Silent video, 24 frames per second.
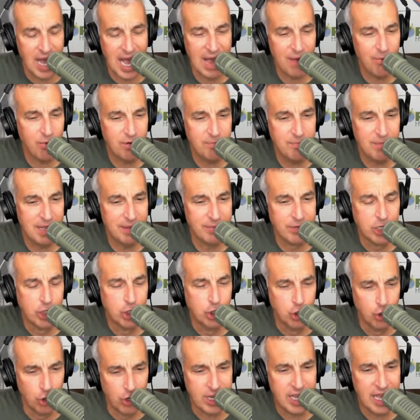I wouldn't be able to
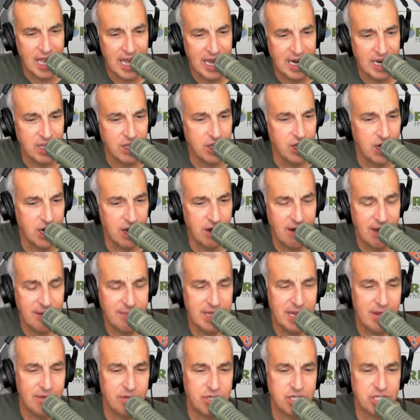look at it. You know, I
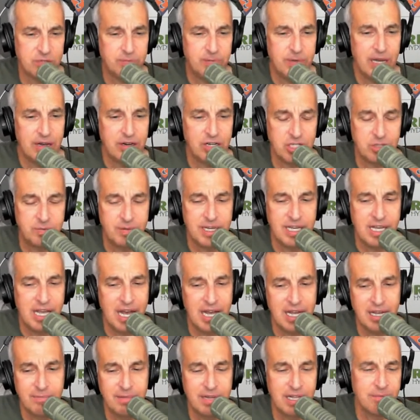mean, I'd just be
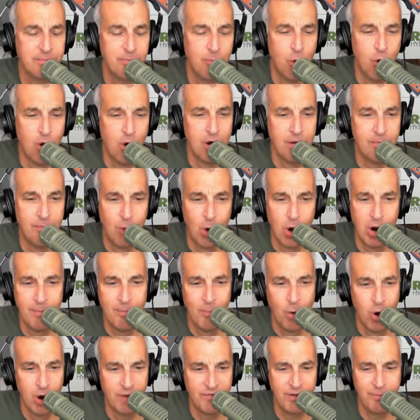kind of be like more
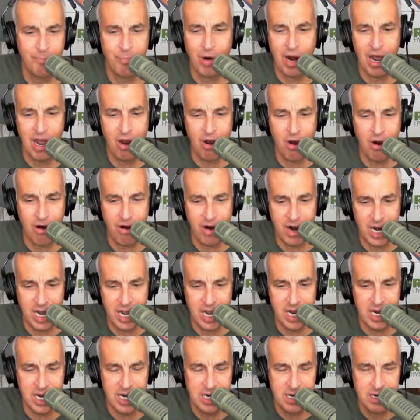
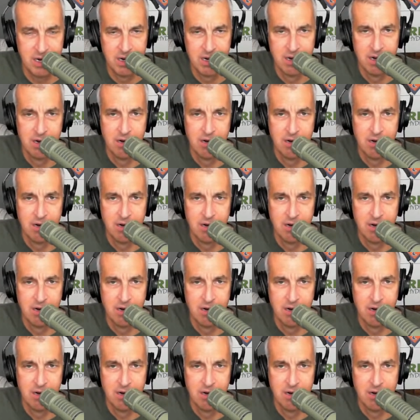priority.